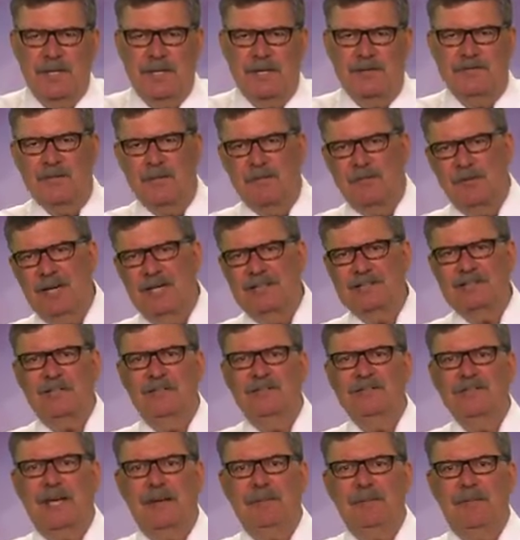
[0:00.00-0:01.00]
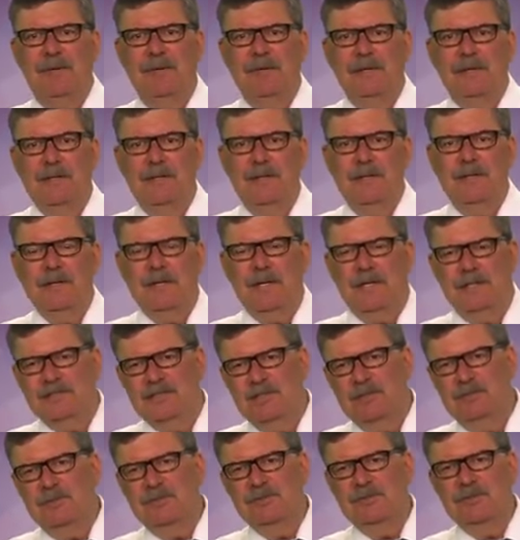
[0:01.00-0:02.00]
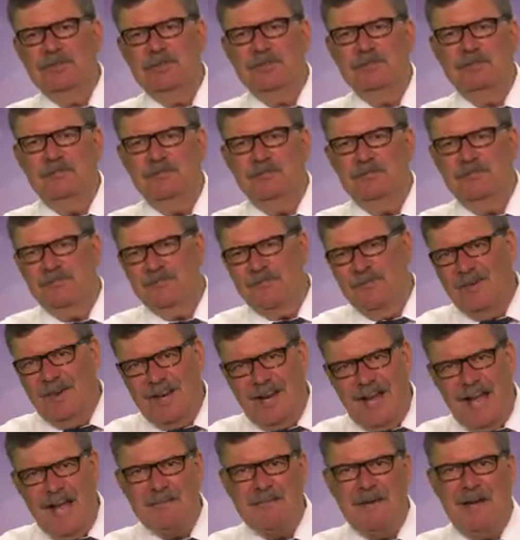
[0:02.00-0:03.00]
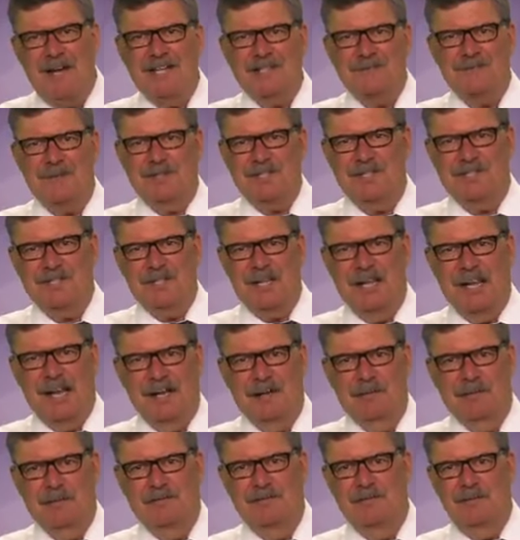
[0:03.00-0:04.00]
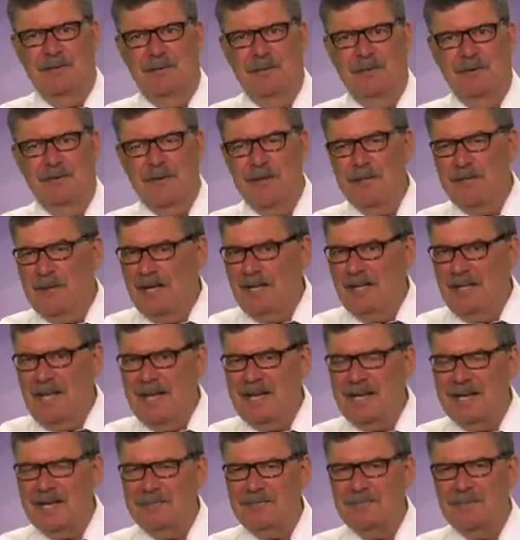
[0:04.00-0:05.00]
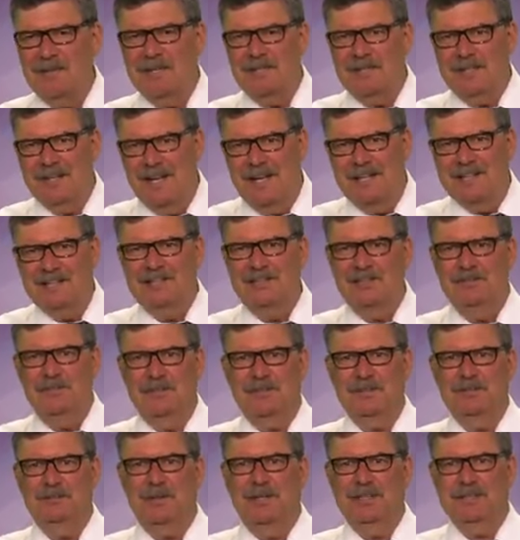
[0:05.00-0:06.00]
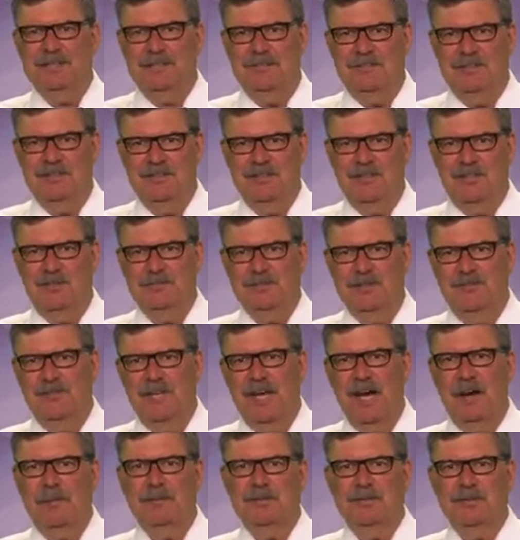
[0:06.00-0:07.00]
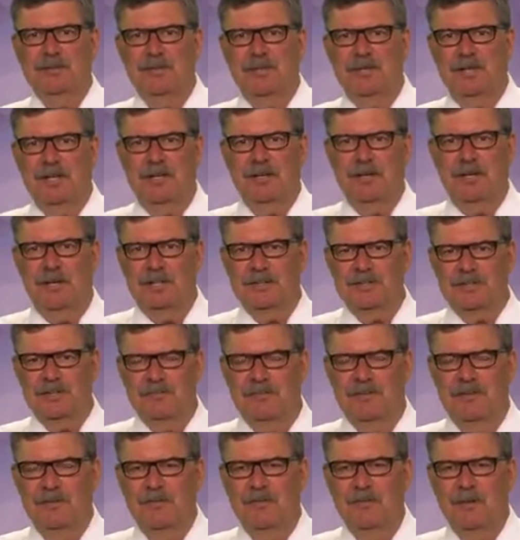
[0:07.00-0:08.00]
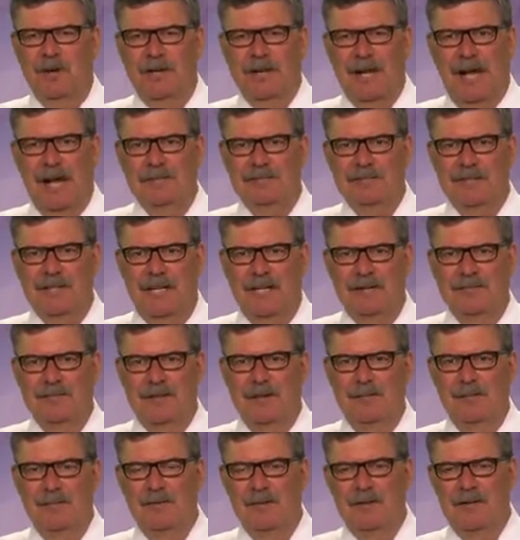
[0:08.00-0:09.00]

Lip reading: If the price goes up, consumers can't buy as much as they did before. They may like it, but it's too expensive in terms of the opportunity cost of what they have to give up.